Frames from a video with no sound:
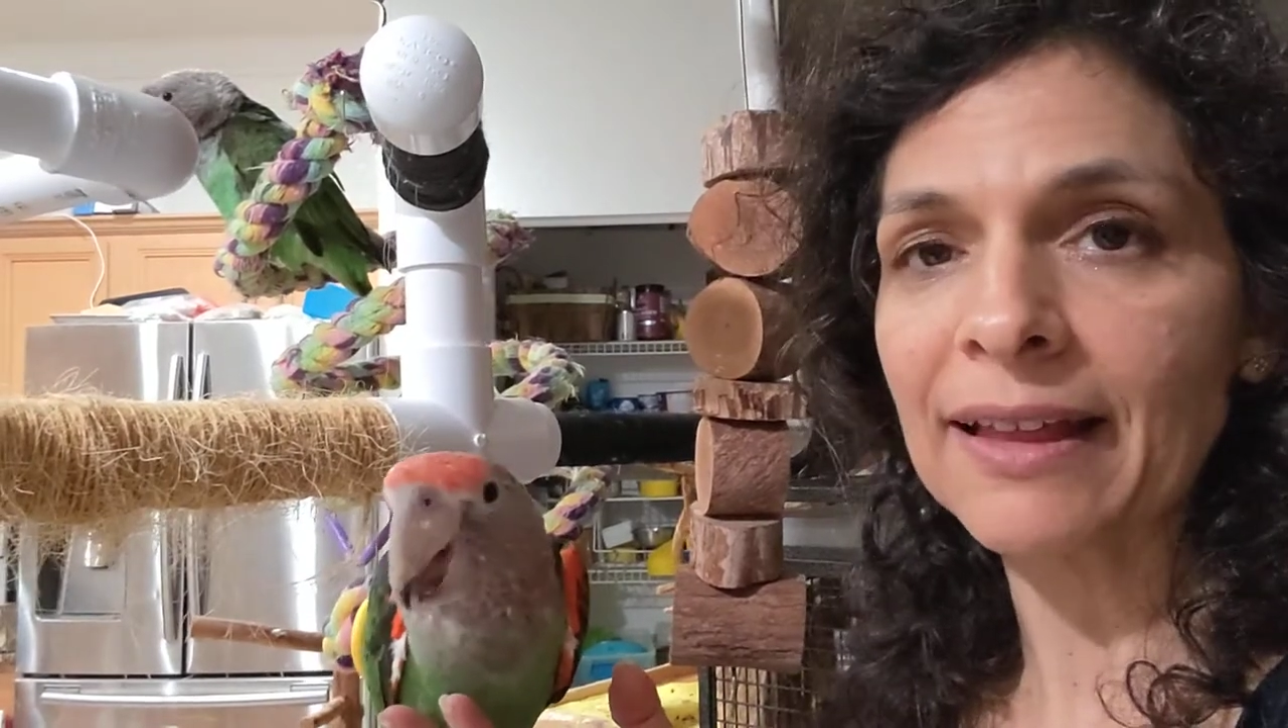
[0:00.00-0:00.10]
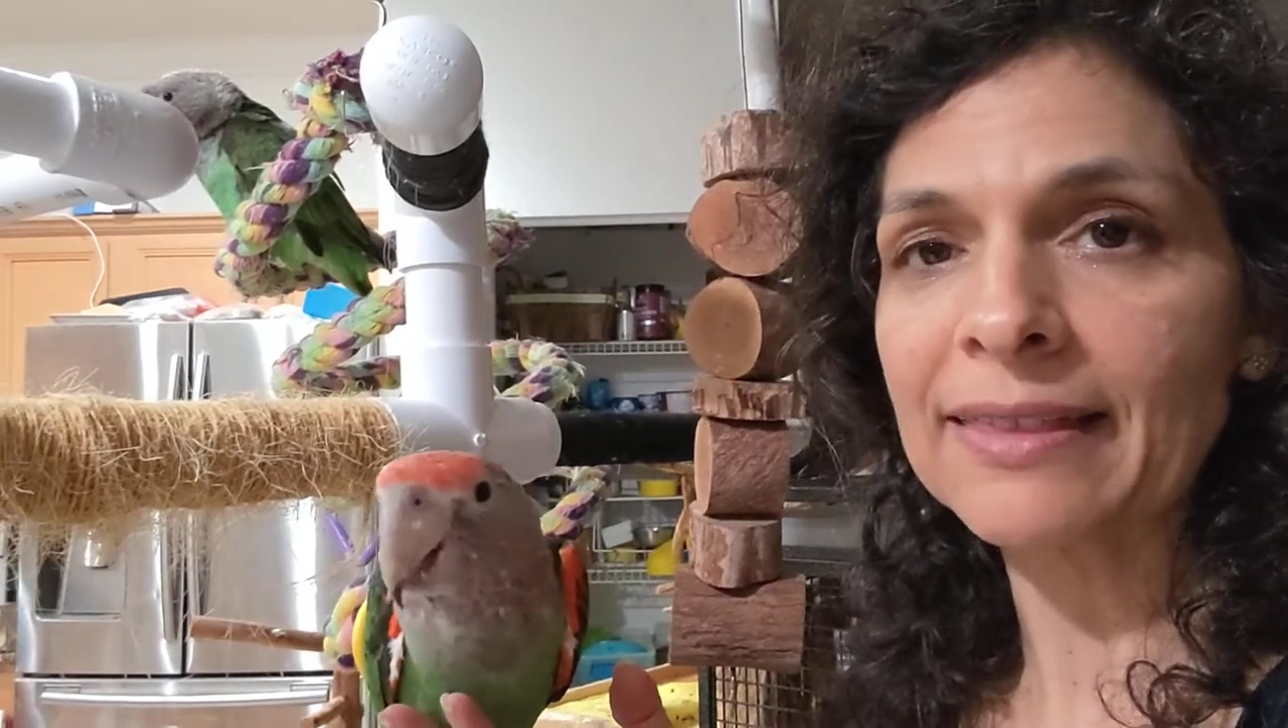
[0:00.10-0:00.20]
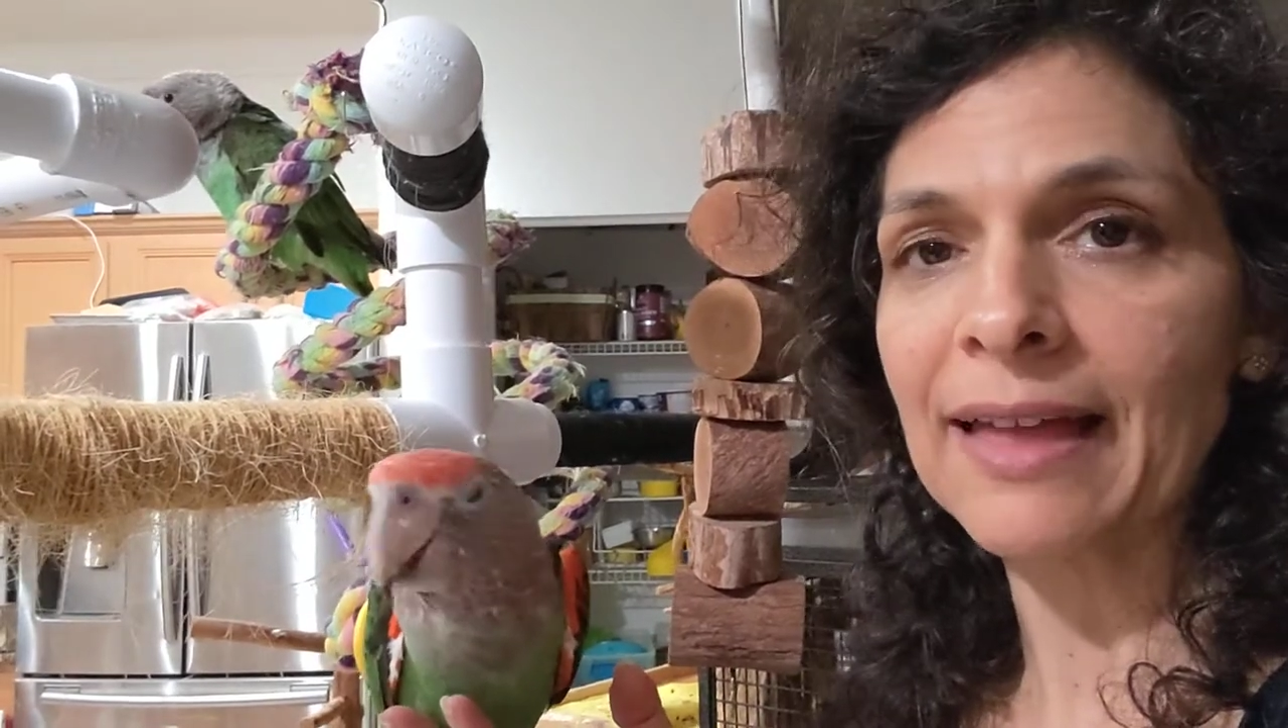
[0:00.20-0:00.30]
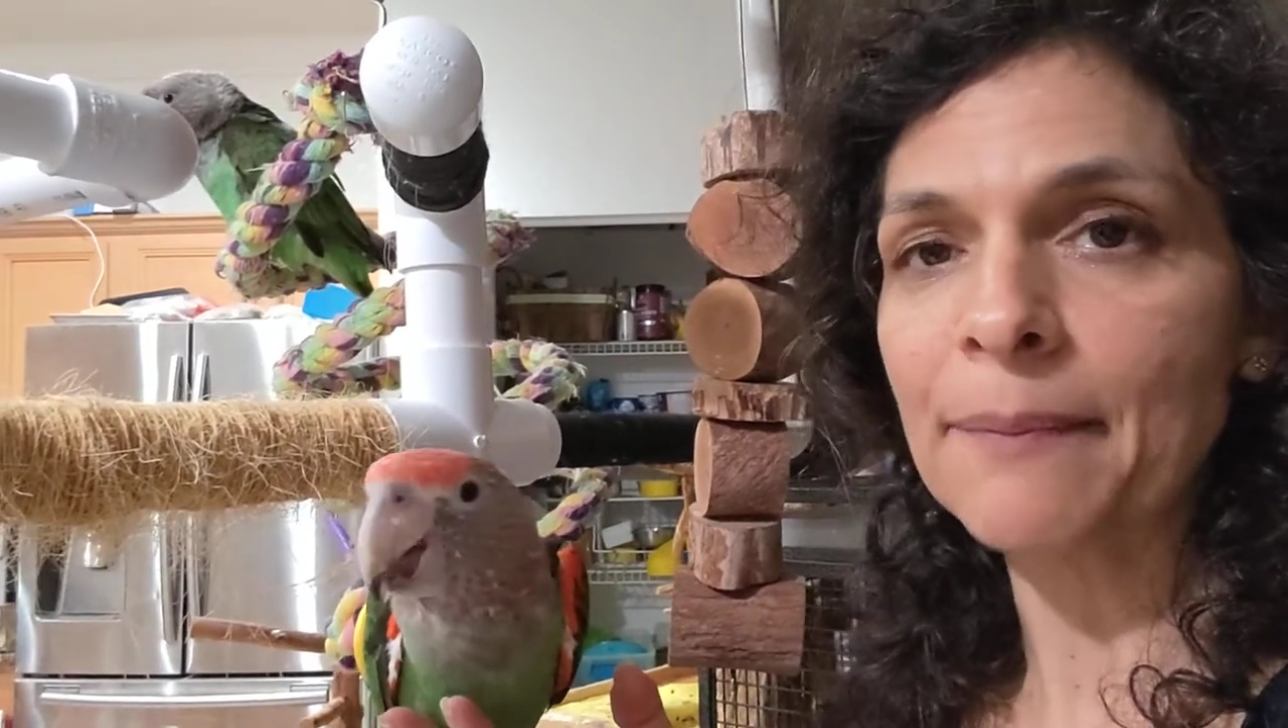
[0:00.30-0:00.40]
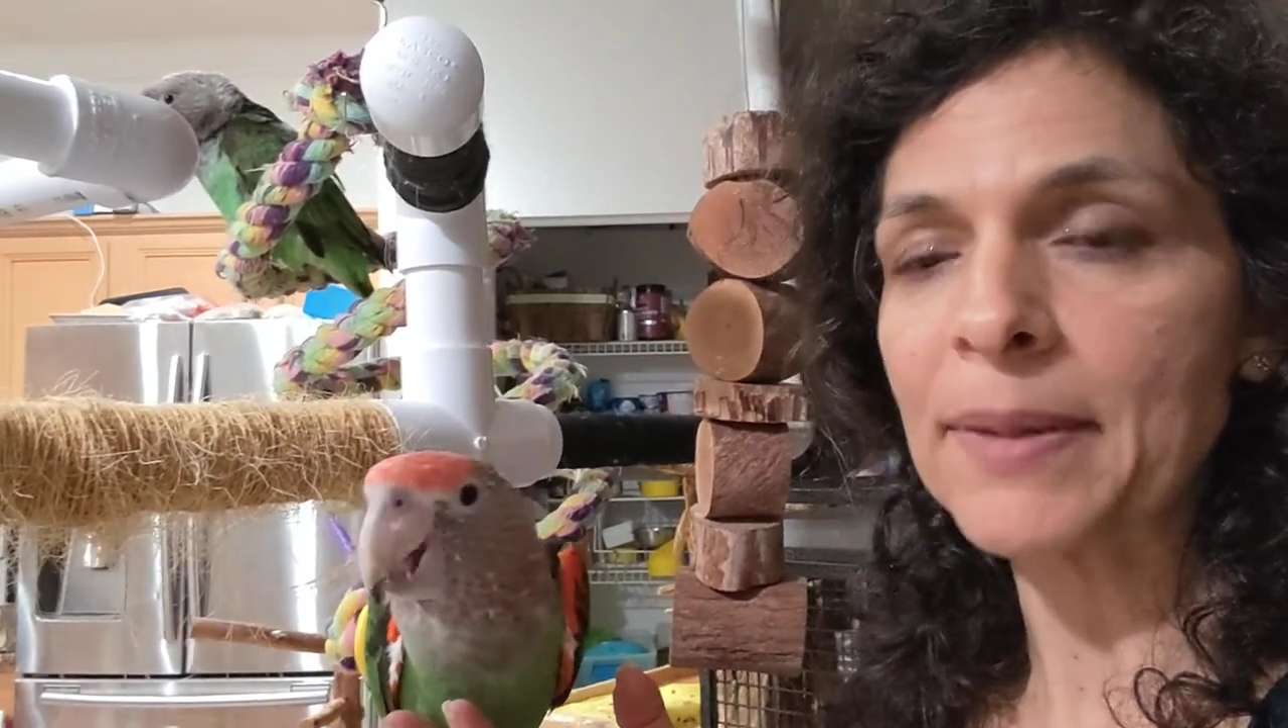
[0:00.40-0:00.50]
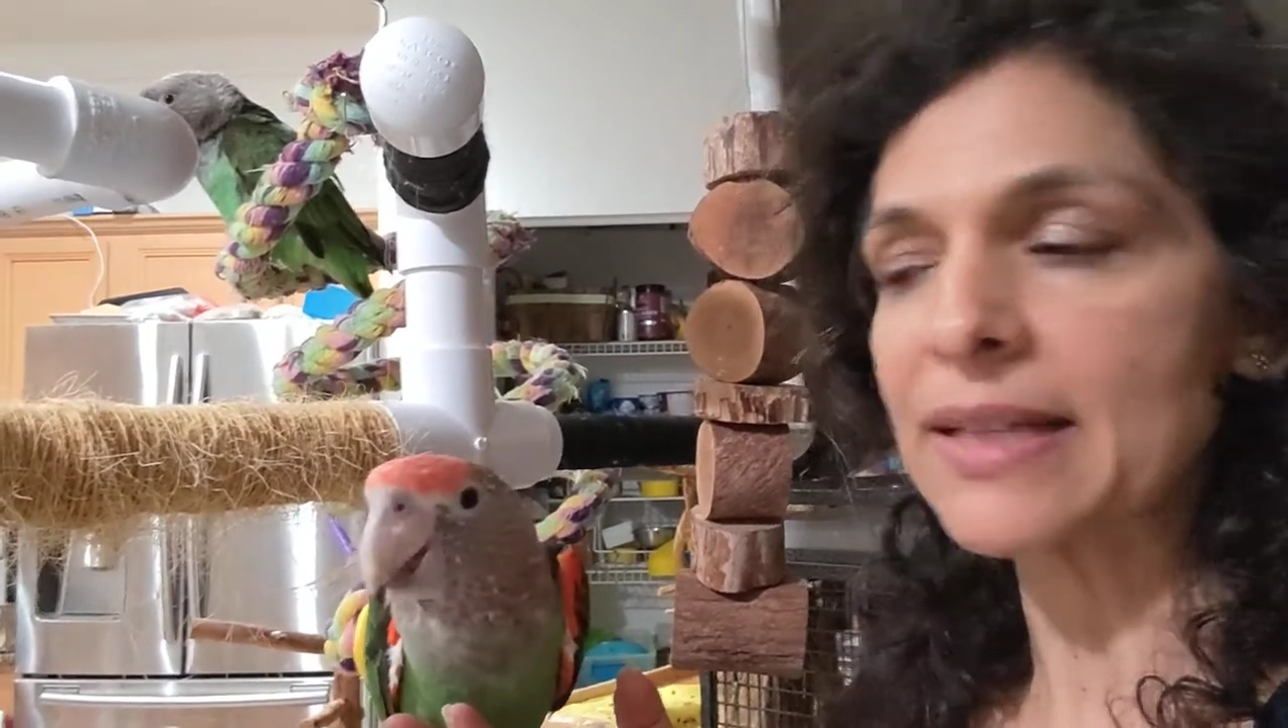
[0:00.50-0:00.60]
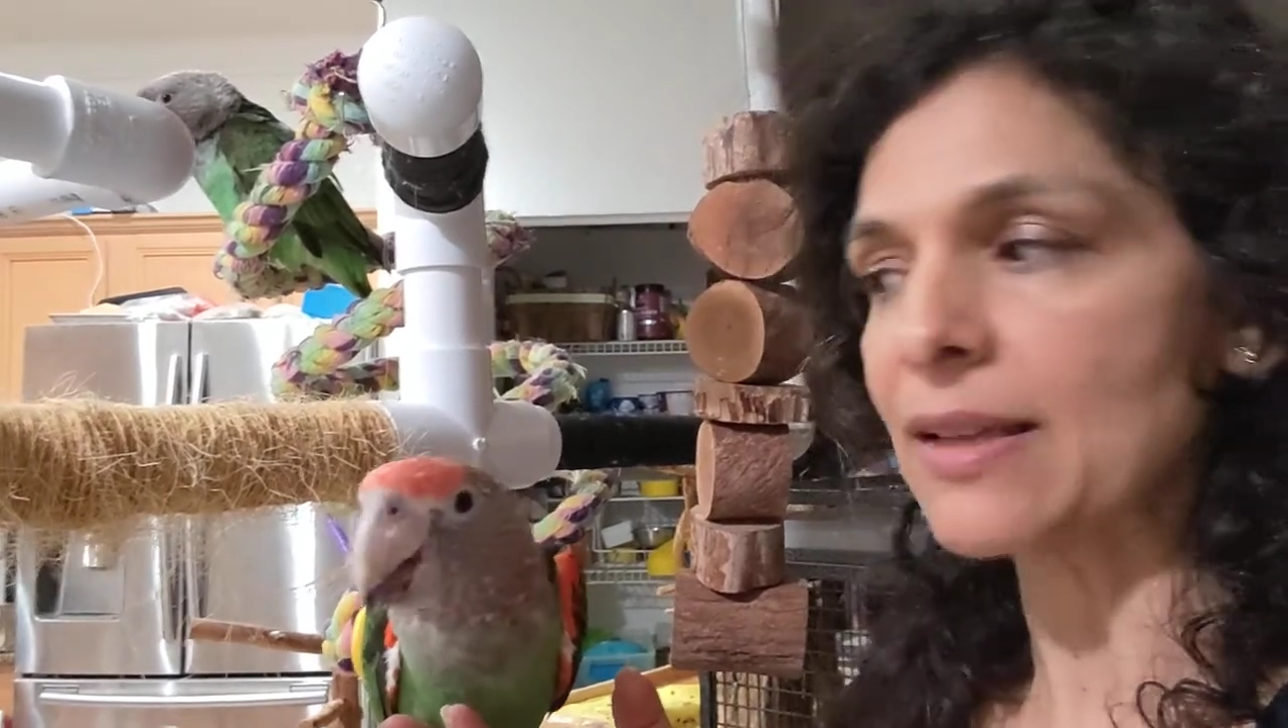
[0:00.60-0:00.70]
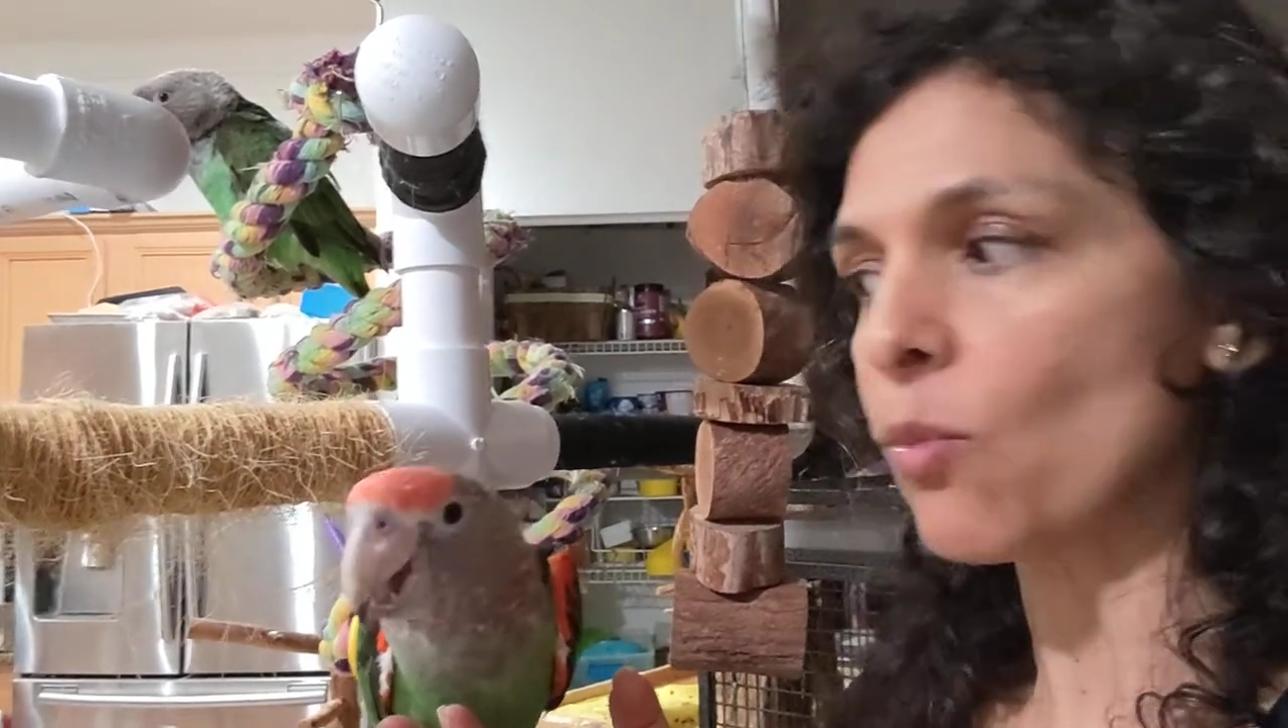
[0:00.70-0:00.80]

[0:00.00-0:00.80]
like that because I